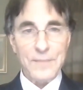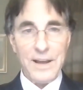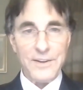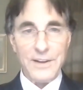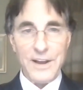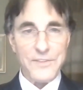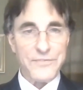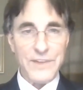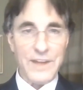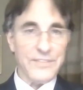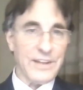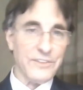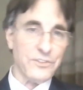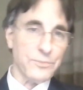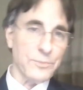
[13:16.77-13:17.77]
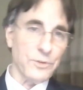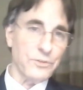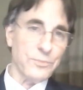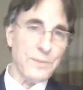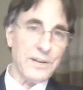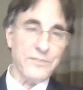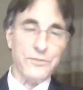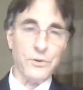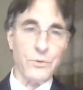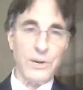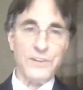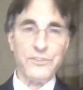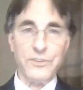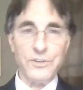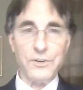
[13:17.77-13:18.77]
I, I found that's the most meaningful
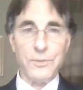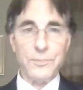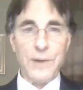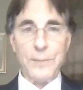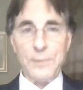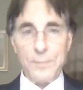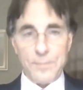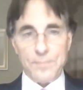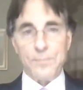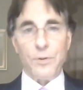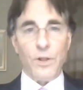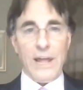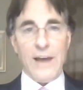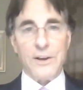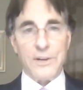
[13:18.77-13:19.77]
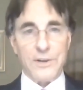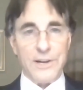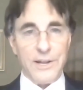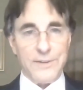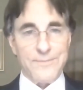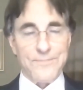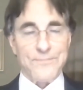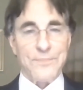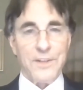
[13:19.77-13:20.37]
question you could probably pull out of your head